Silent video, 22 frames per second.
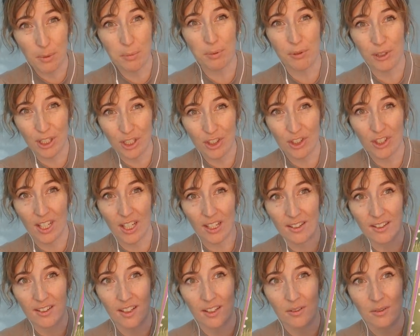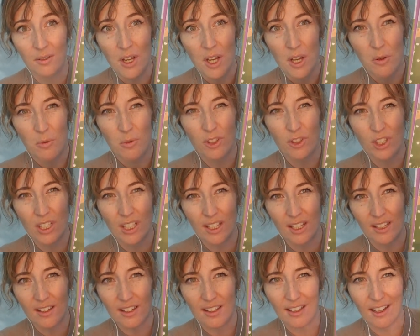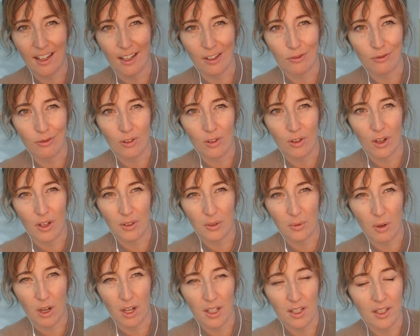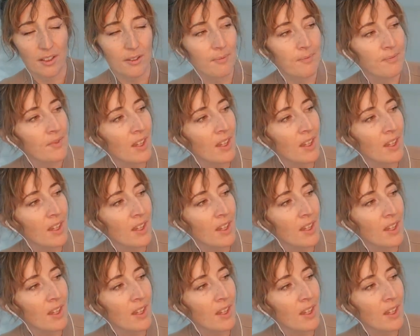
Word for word: appreciates it when she gets an extra long walk